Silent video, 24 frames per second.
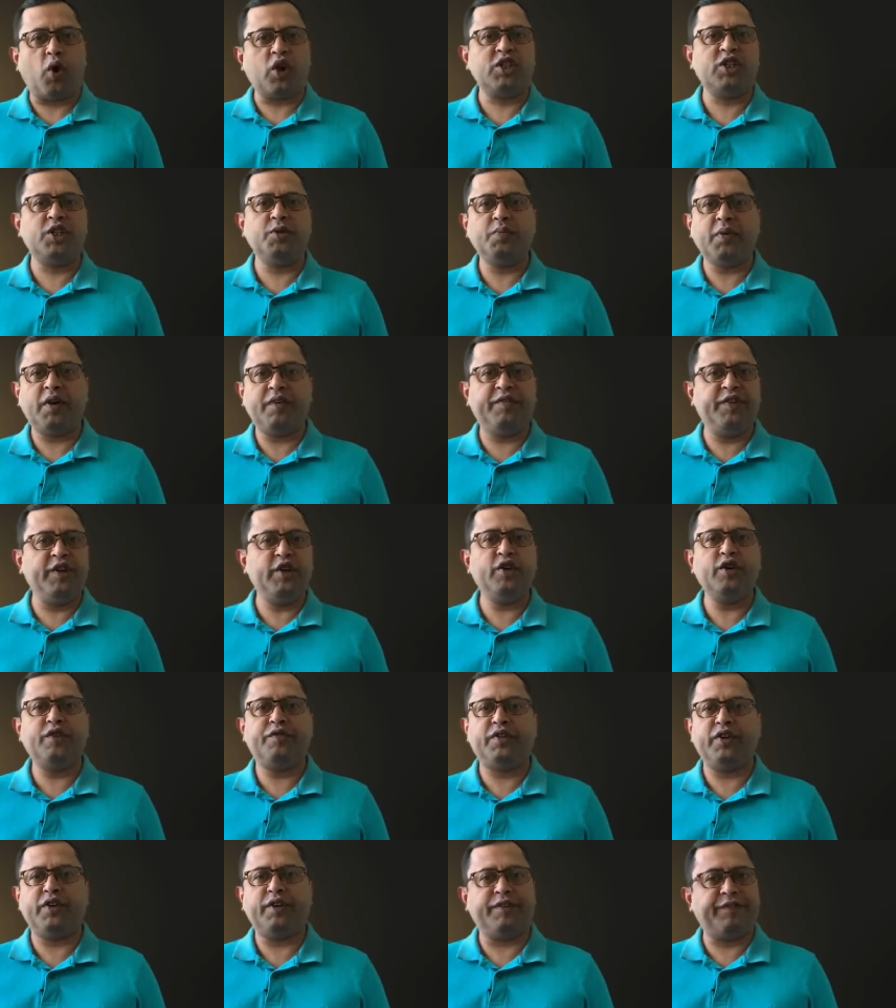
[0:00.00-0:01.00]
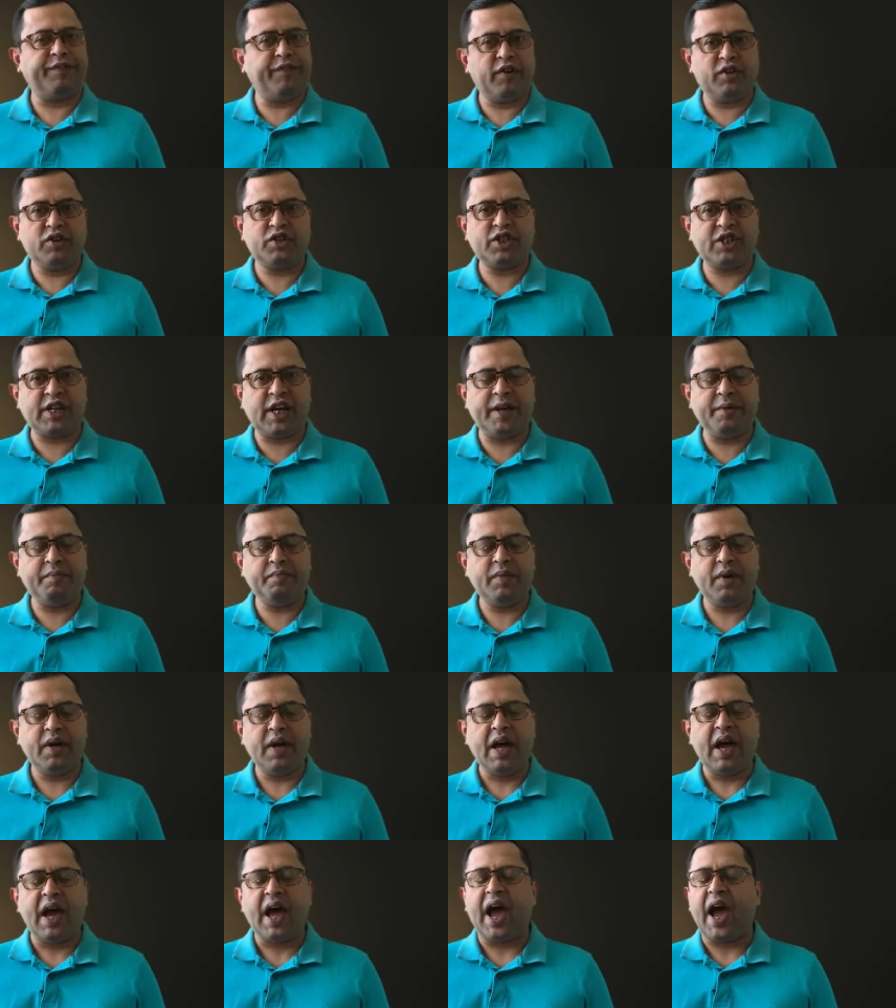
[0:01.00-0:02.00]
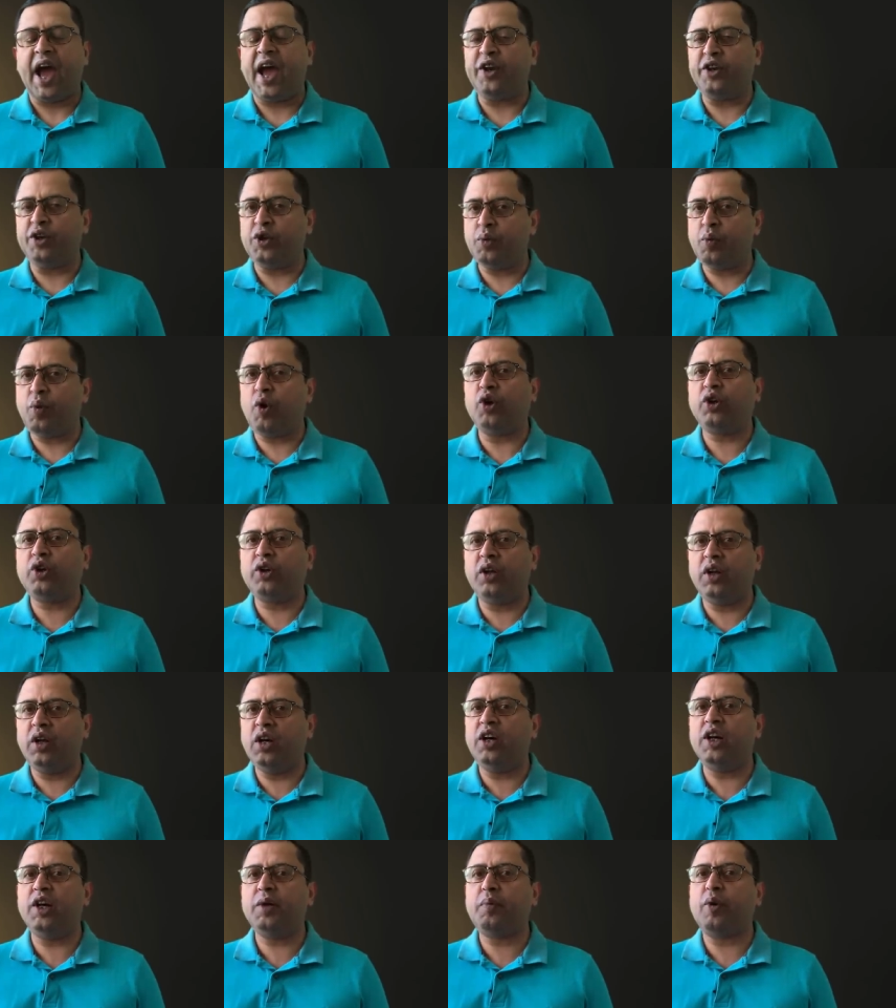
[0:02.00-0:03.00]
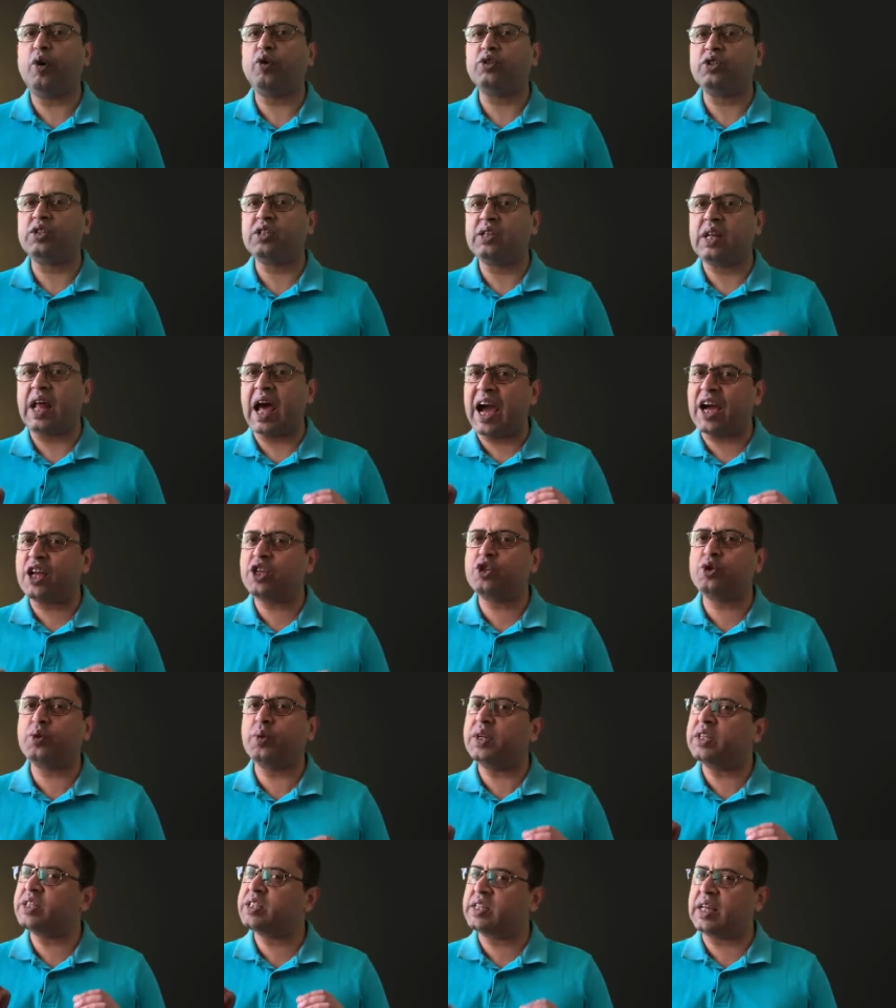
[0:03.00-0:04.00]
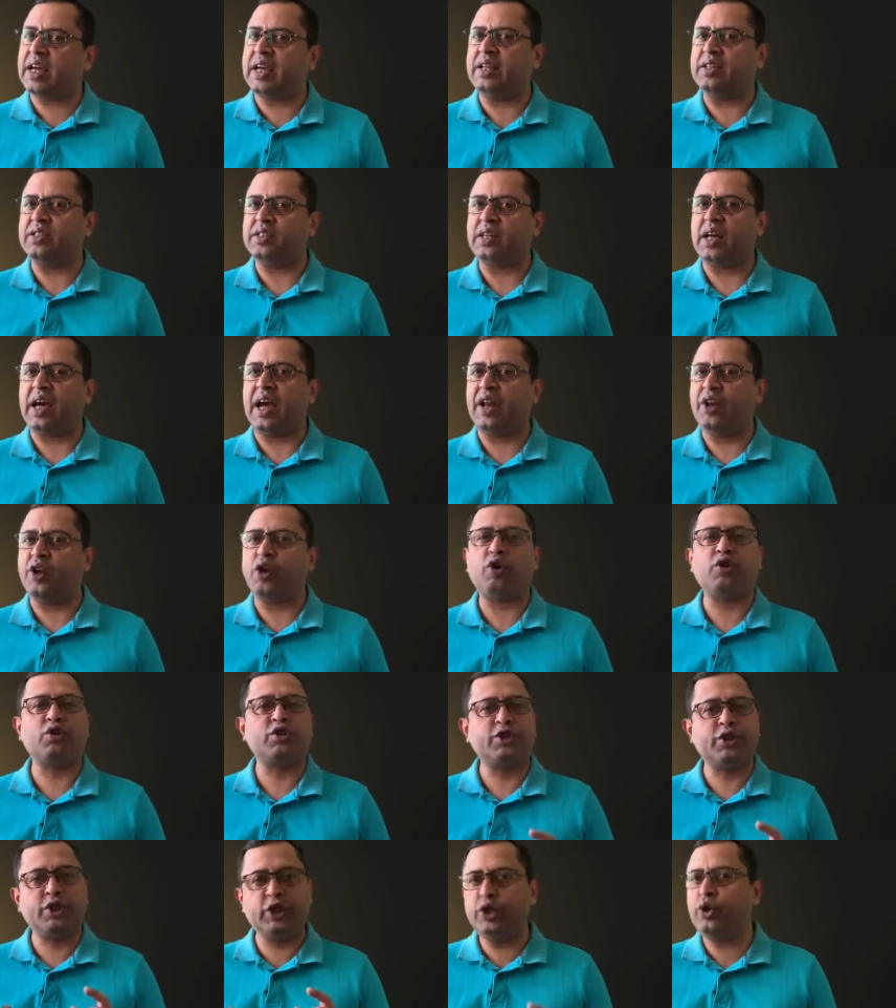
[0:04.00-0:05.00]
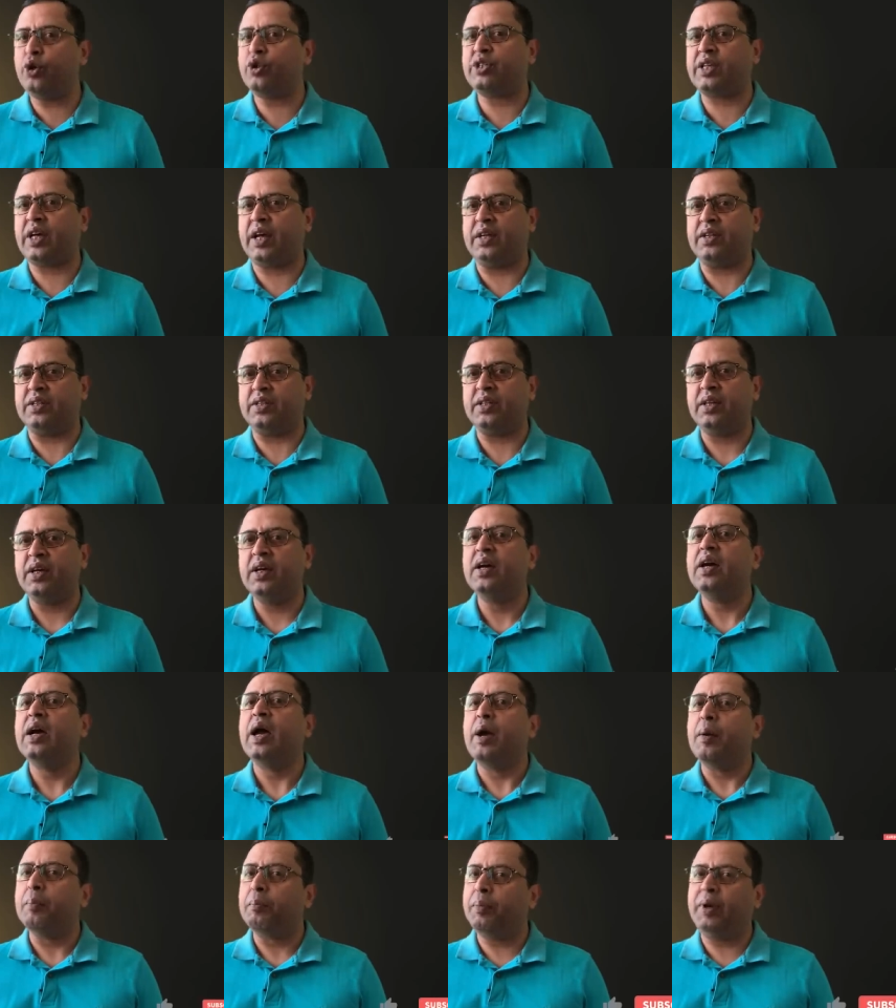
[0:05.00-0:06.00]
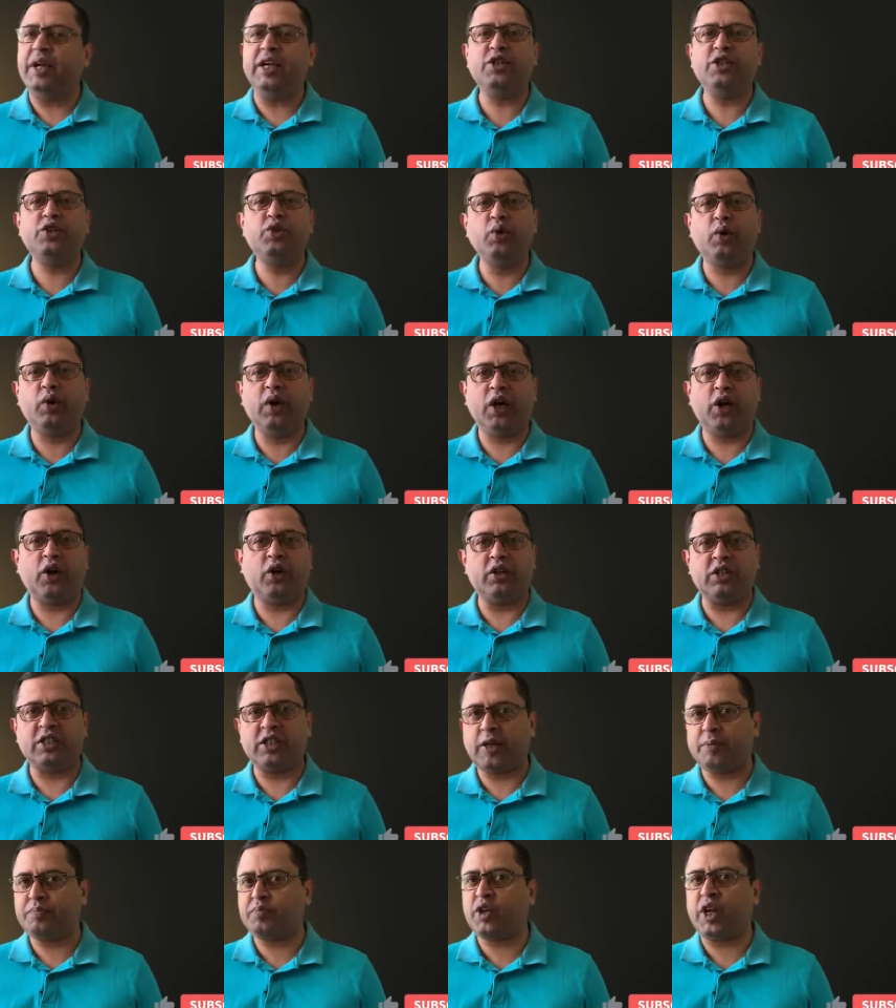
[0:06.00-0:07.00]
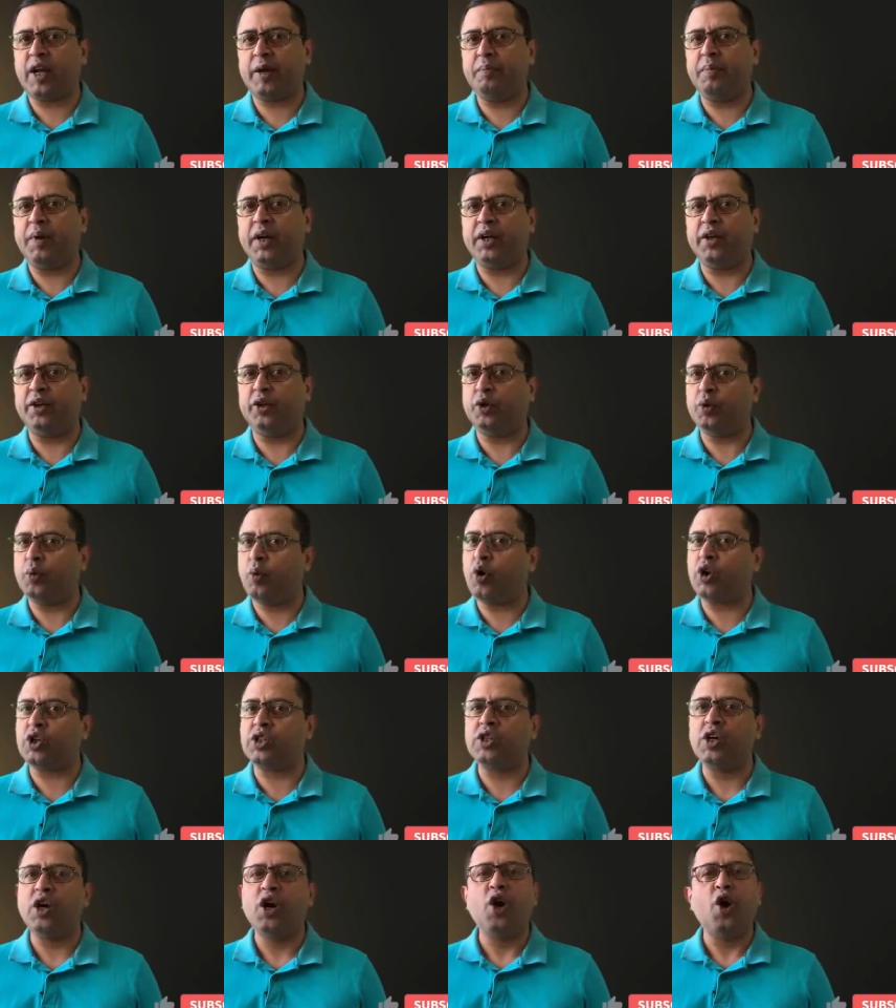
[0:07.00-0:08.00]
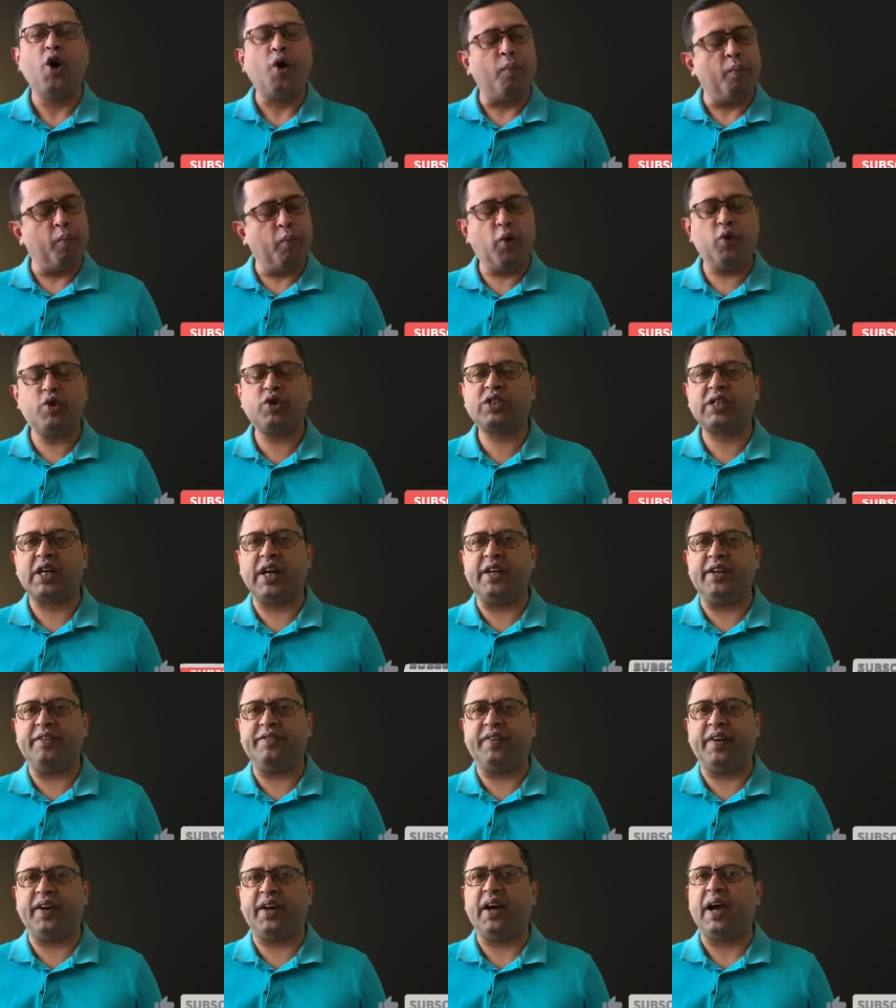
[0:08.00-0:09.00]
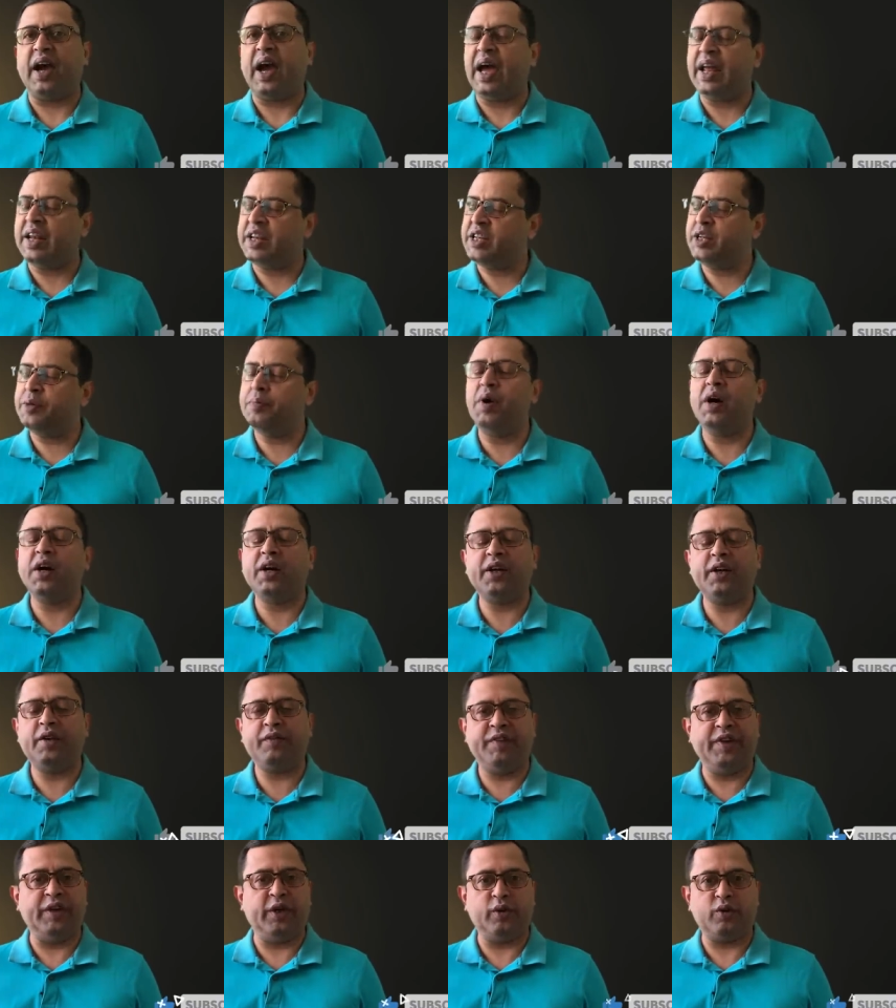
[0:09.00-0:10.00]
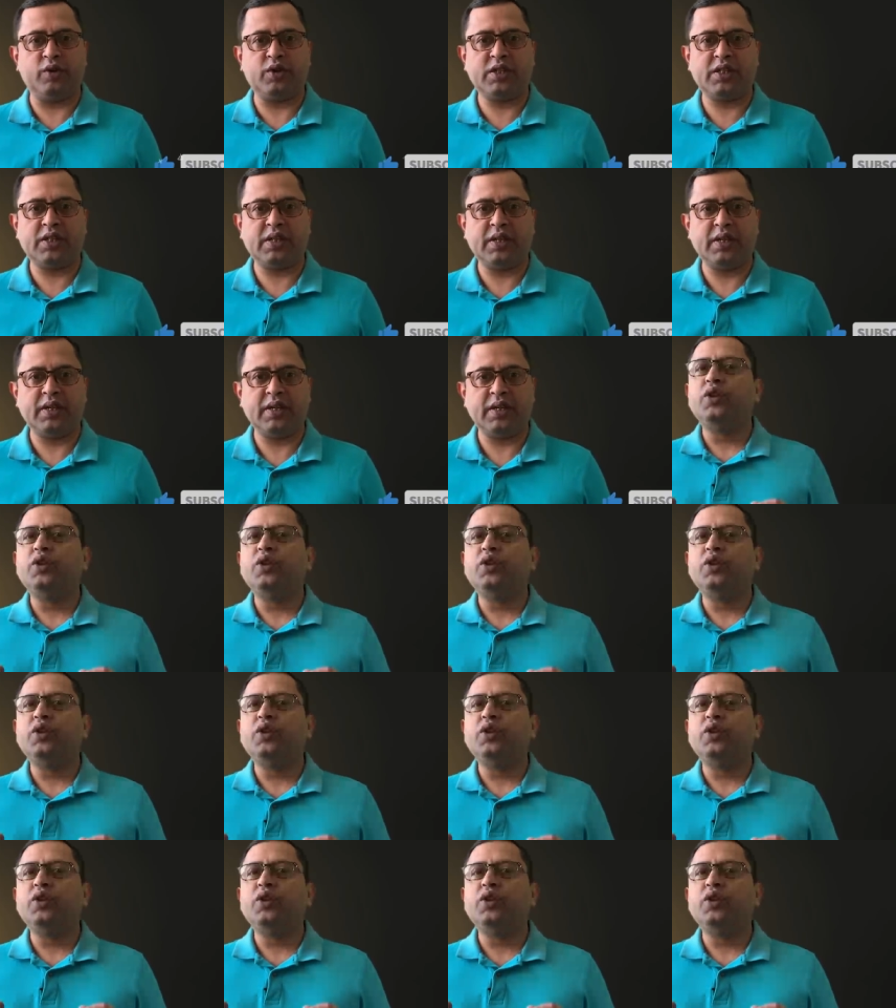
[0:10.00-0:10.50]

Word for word: watching my video for the first time and you want to learn about actual science and not pseudoscience, please do click on the subscribe button to watch more scientific and debunking videos.